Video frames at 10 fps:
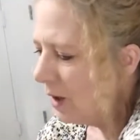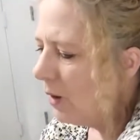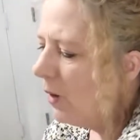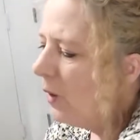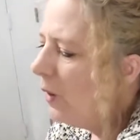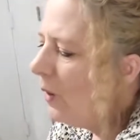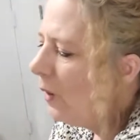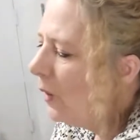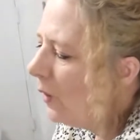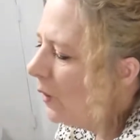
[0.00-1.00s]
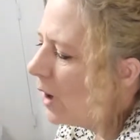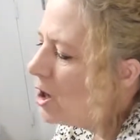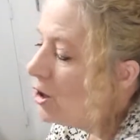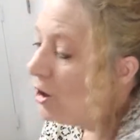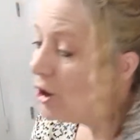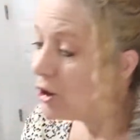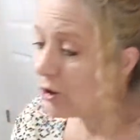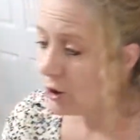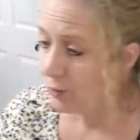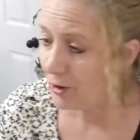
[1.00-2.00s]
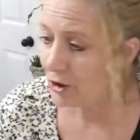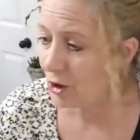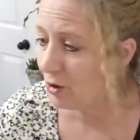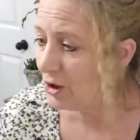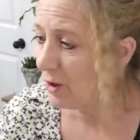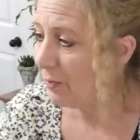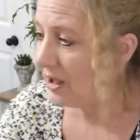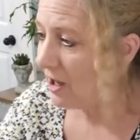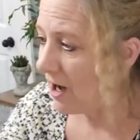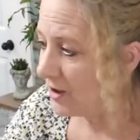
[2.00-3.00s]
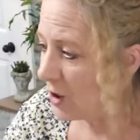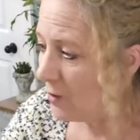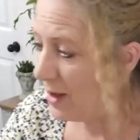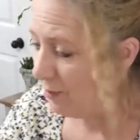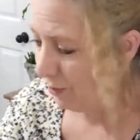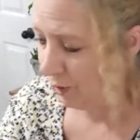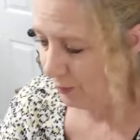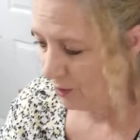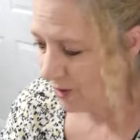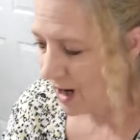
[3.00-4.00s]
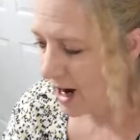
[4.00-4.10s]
Oh, Supertunia Picasso in purple.